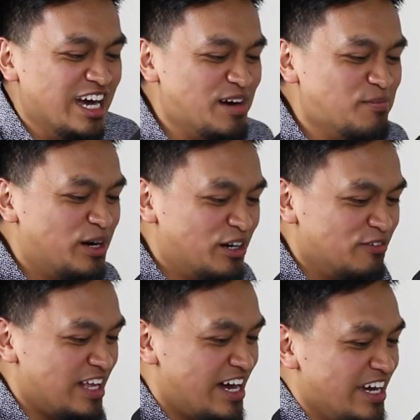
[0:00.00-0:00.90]
and
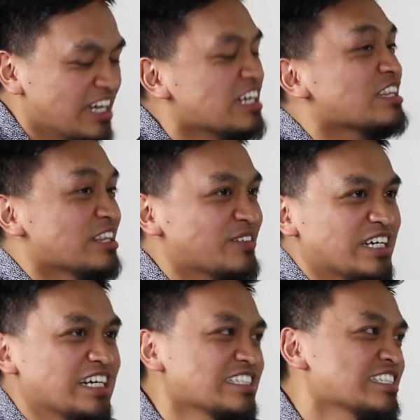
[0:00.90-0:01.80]
Butterfly,
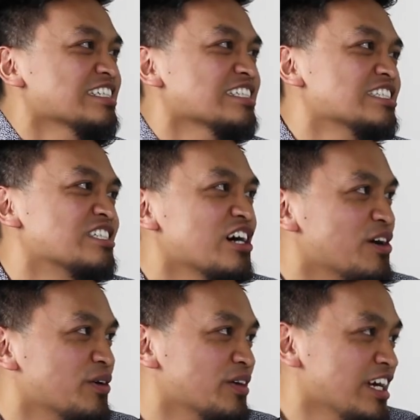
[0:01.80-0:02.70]
Luna.
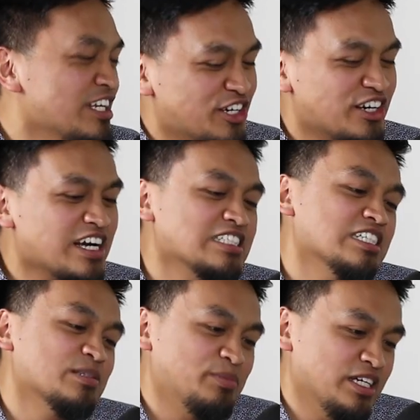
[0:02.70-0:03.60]
So, in your
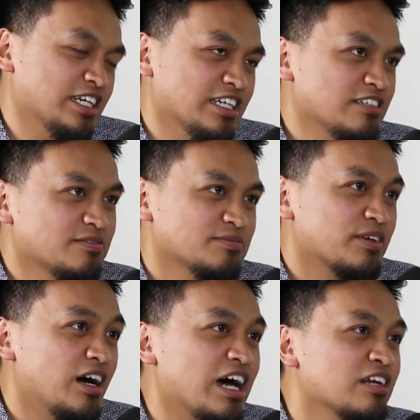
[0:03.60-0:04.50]
guys' opinion,
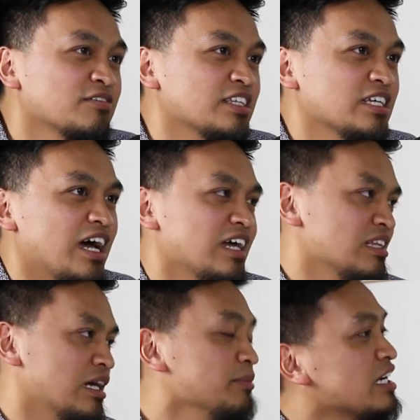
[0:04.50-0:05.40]
out of the, uh,
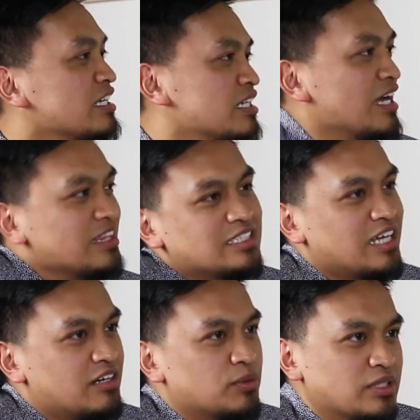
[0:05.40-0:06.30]
I mean, at least
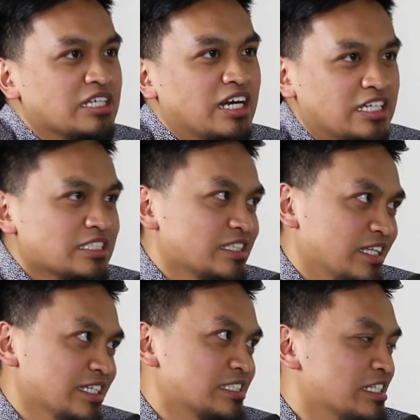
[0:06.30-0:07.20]
out of the ones that I just
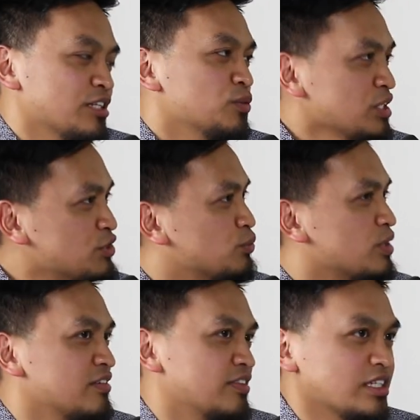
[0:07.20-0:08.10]
listed, mm-hmm. which
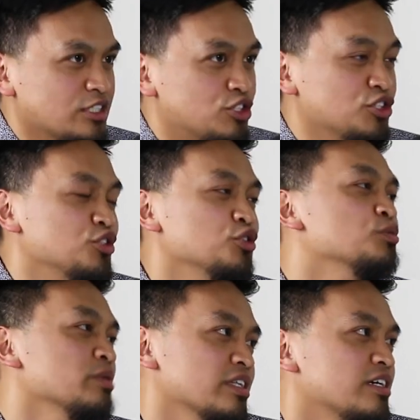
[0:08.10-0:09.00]
one of these do
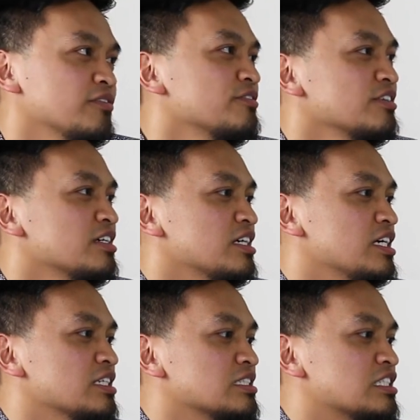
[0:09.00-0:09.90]
you believe
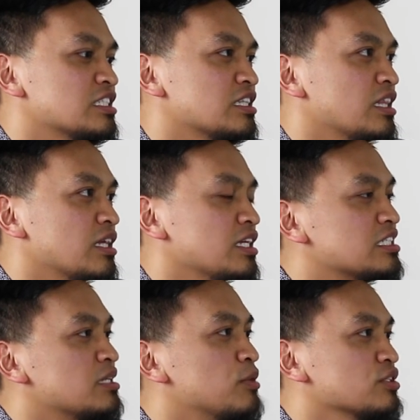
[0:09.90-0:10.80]
is is the most
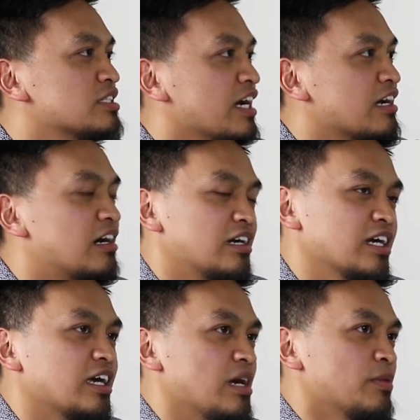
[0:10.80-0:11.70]
is iconic, the most
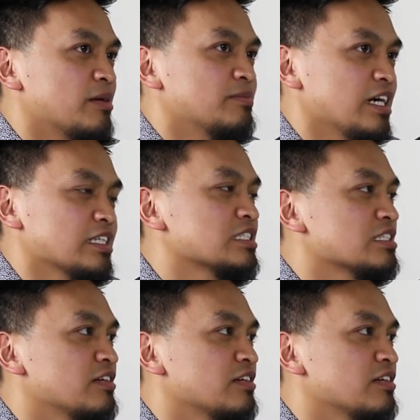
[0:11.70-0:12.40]
iconic K-pop dance